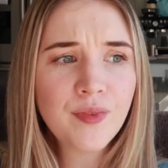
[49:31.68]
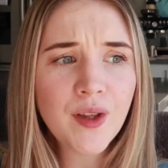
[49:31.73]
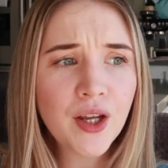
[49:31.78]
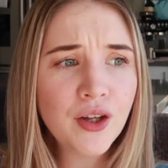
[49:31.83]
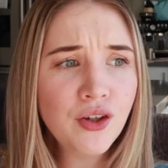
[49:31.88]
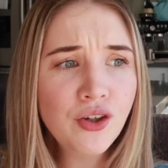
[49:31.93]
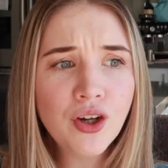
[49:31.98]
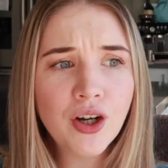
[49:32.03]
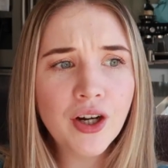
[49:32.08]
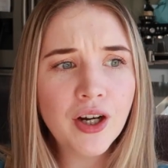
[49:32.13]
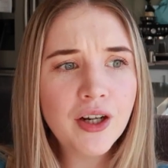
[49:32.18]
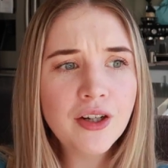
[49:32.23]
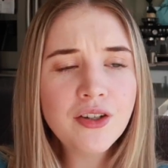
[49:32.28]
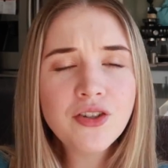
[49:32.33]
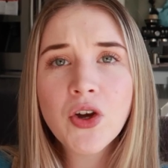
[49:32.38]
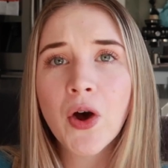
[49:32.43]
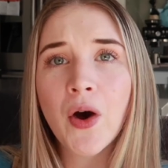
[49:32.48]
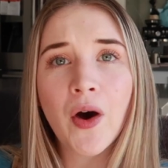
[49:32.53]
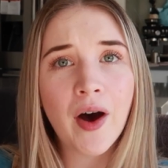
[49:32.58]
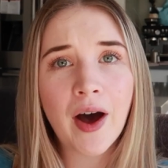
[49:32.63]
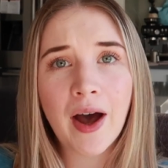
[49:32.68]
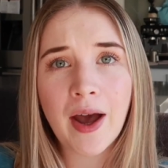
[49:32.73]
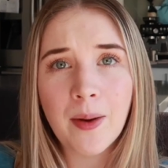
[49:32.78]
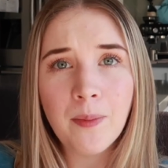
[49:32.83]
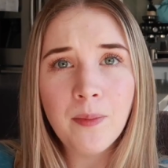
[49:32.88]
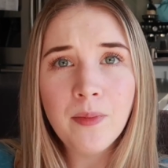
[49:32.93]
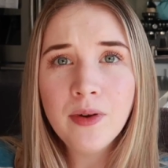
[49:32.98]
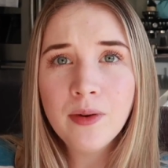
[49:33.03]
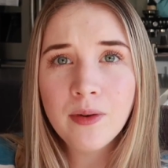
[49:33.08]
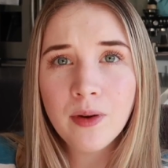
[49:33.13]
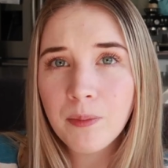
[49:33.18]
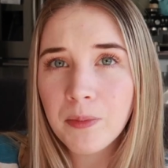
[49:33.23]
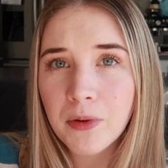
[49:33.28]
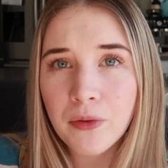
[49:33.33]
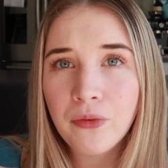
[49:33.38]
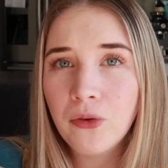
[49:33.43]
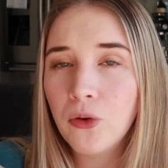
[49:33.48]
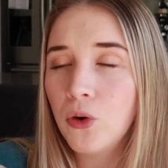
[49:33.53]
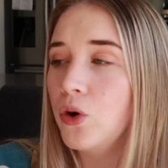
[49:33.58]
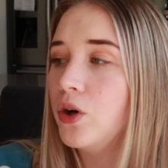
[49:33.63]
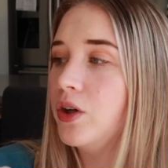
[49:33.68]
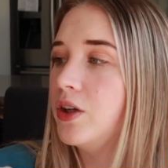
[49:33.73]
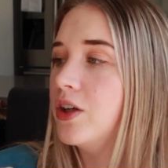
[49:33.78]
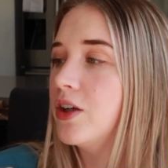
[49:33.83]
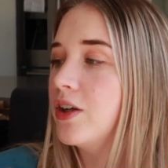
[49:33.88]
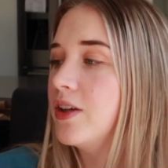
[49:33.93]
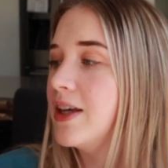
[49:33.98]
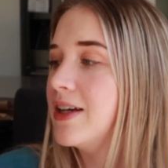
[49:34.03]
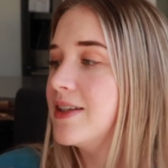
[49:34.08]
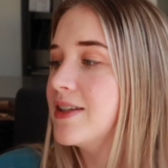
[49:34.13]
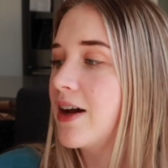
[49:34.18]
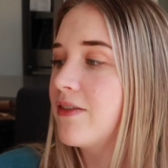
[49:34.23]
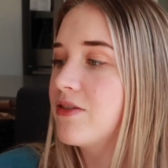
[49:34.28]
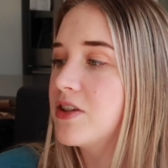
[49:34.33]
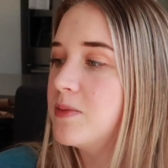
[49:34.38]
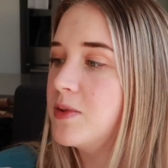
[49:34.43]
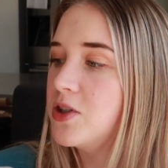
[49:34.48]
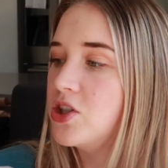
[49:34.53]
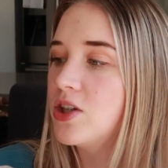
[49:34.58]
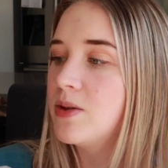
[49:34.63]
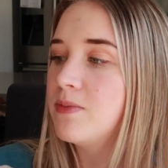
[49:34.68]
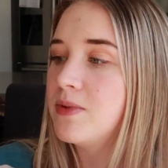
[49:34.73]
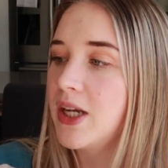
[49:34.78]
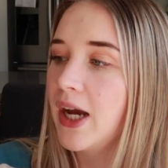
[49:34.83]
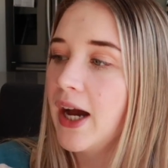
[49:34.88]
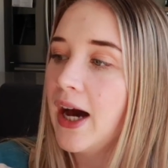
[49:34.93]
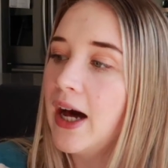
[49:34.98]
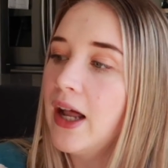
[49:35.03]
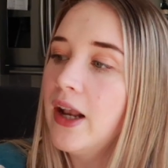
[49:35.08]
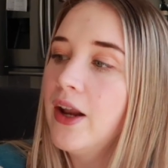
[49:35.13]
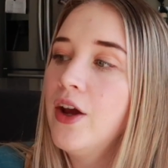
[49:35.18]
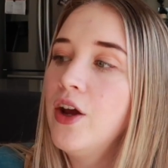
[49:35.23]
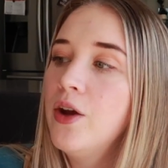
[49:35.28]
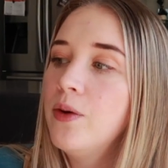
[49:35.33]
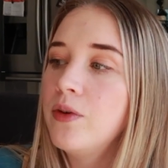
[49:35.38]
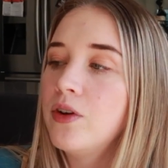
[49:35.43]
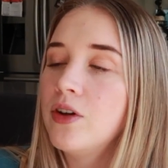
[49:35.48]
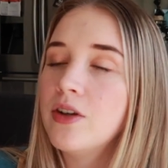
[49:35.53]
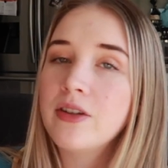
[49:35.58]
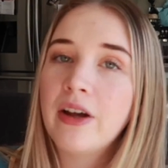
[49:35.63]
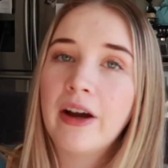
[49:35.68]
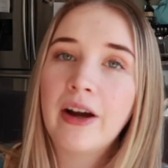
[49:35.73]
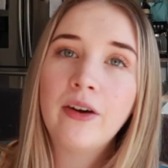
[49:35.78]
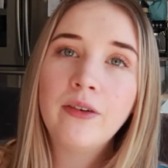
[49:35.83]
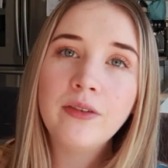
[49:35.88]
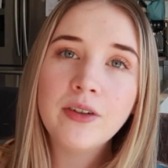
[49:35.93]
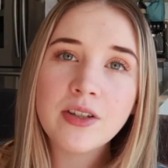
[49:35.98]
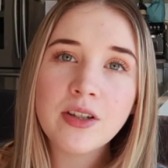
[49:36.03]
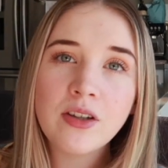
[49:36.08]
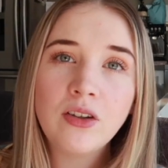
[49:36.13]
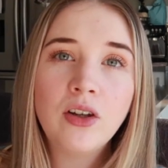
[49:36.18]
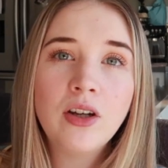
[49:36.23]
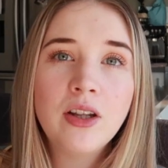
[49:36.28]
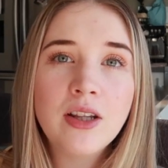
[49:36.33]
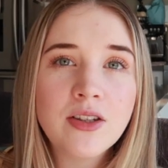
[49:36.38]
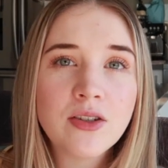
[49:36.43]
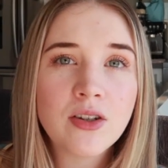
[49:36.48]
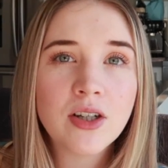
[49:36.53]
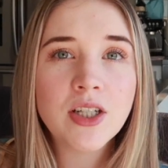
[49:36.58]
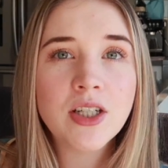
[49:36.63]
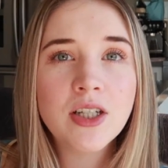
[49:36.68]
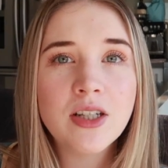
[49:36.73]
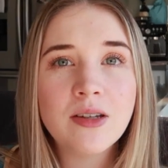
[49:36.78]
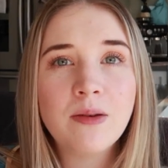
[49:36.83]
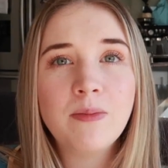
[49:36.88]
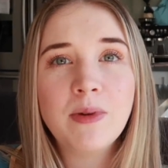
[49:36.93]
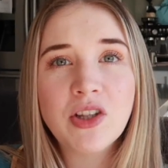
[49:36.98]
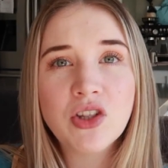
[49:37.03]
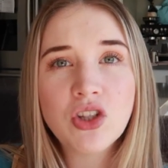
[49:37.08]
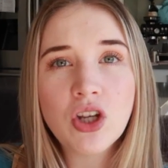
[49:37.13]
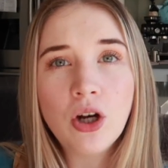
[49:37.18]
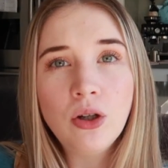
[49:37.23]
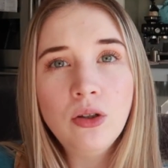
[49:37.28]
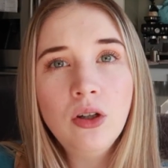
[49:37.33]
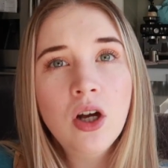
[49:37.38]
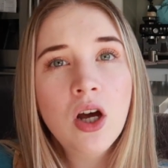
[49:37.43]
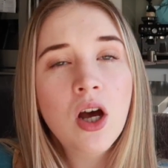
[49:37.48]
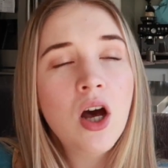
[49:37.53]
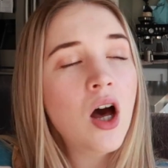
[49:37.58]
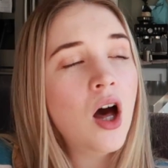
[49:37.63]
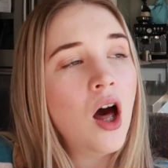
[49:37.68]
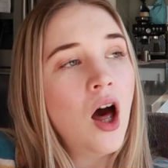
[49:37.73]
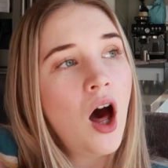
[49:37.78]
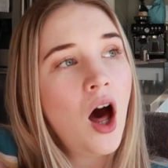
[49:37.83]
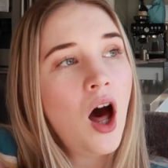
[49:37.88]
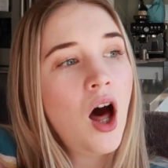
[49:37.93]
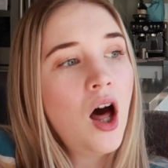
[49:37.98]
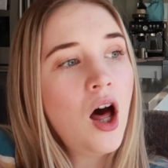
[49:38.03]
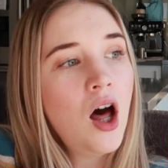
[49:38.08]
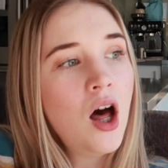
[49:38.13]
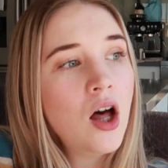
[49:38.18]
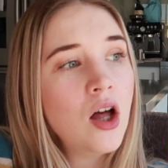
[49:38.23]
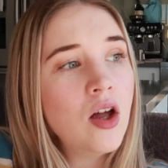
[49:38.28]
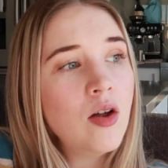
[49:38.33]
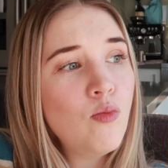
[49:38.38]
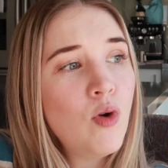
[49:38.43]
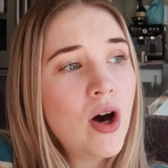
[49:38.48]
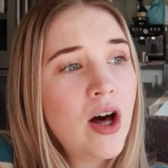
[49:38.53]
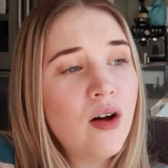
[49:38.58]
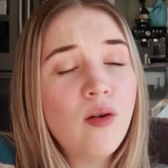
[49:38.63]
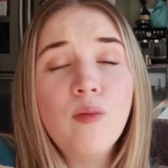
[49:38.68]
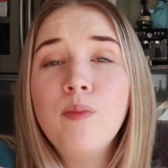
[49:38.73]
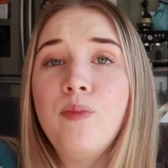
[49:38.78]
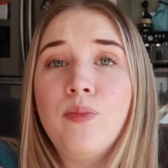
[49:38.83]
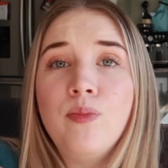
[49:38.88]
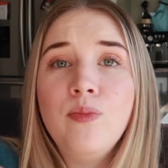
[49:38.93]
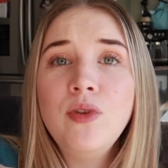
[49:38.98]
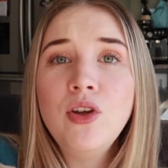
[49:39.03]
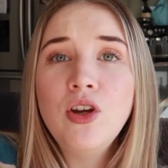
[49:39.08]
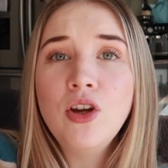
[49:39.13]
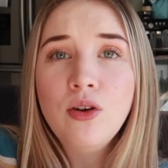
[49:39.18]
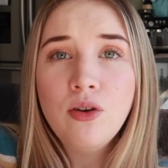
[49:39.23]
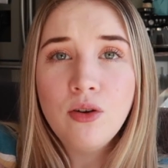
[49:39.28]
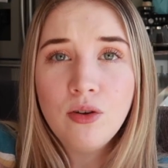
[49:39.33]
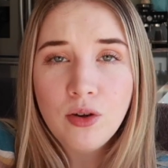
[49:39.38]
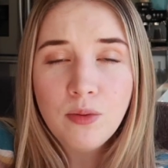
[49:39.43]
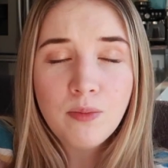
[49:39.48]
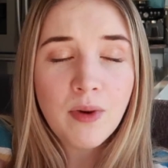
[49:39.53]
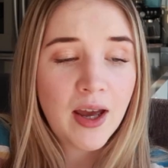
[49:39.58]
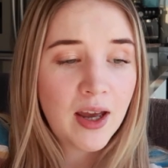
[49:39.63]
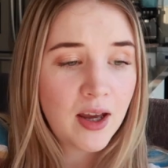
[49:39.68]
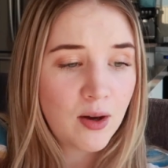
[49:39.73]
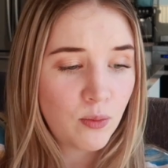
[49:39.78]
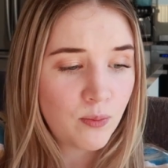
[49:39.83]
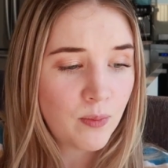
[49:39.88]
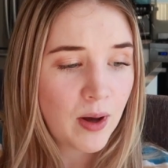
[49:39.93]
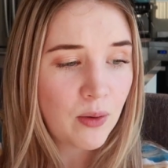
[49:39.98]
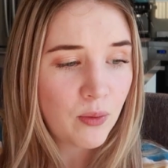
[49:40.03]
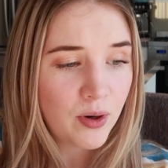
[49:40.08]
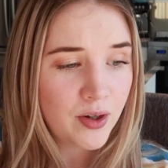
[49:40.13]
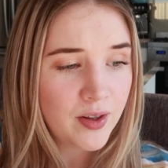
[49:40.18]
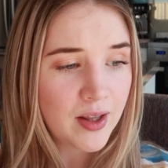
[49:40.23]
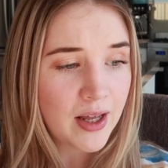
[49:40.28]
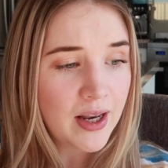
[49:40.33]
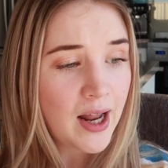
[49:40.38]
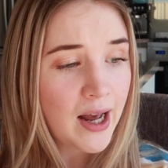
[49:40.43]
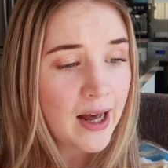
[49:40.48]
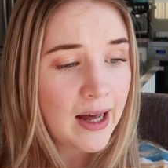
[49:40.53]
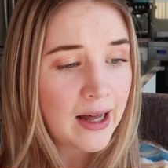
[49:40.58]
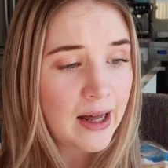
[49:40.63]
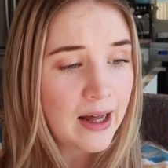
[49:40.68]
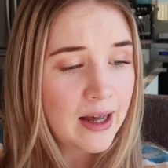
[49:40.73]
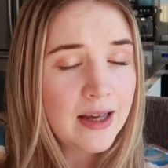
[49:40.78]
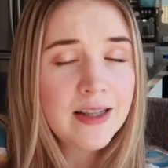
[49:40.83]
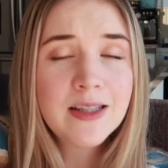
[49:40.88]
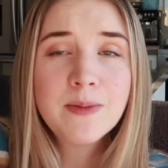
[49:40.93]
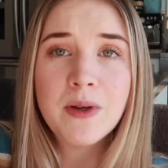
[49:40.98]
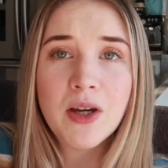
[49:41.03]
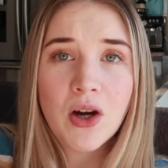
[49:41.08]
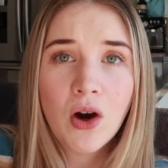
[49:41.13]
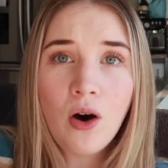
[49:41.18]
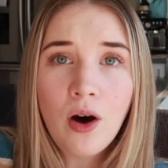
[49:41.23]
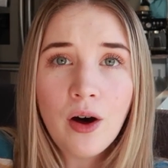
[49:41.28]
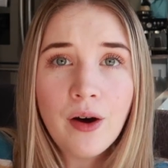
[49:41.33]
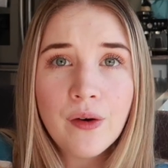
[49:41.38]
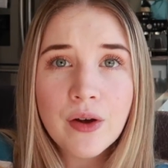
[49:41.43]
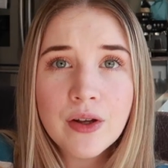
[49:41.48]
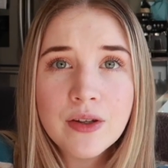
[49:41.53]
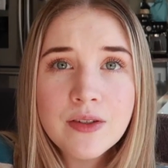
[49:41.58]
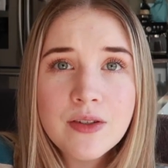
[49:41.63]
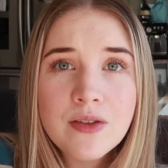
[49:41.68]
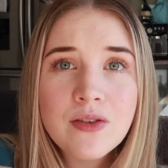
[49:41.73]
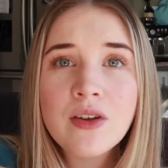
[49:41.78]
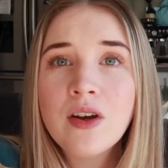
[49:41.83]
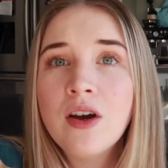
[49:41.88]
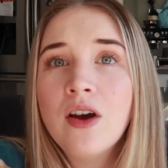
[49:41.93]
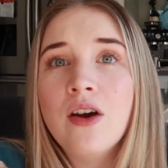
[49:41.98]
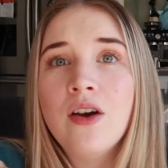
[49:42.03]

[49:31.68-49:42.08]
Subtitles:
you know, time before, you know, these have to be shipped out, because like obviously a lot of these scrunchies have been sold. Well, you may wonder that. It's because